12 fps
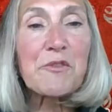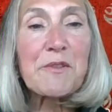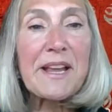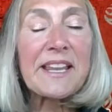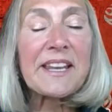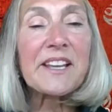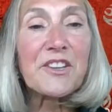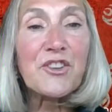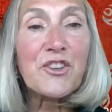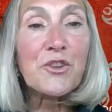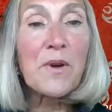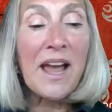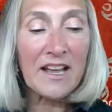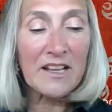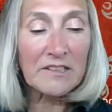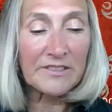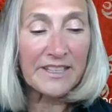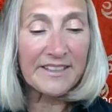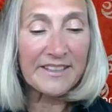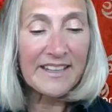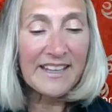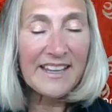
creating a new Acklin.